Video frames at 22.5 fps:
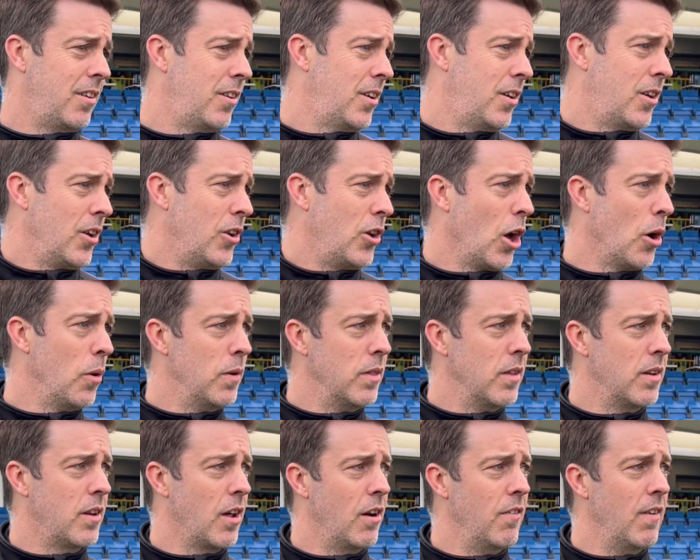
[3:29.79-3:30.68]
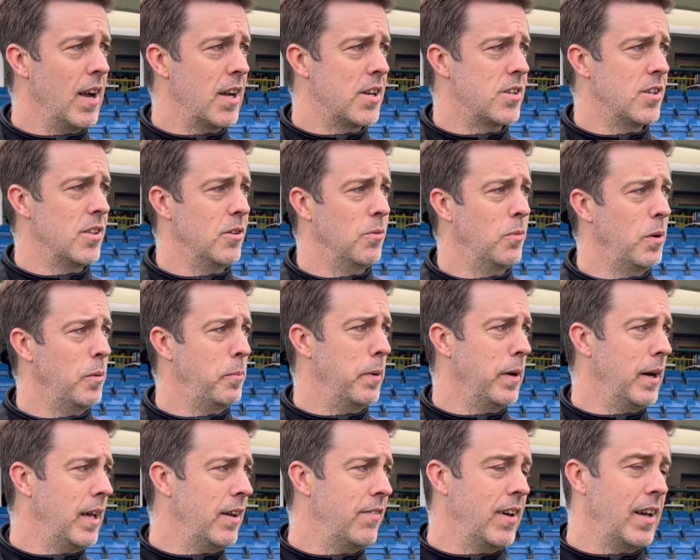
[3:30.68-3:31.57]
can go in the direction that we
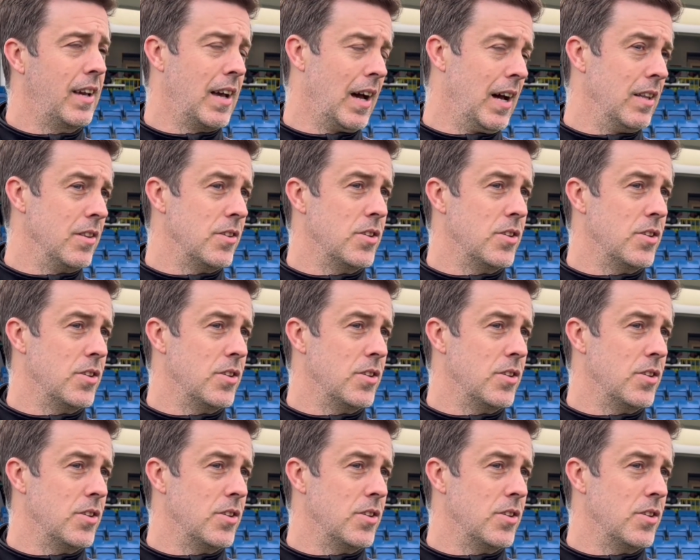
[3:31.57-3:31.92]
believe it can.